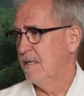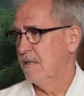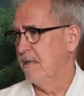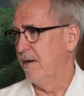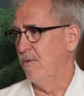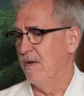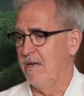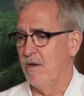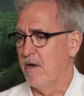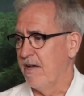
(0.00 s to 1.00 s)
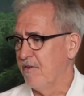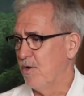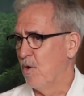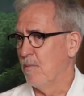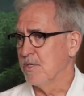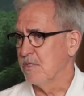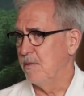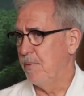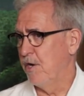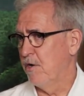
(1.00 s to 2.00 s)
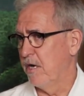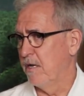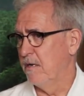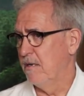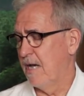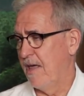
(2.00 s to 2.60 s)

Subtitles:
They really don't have a dormancy period.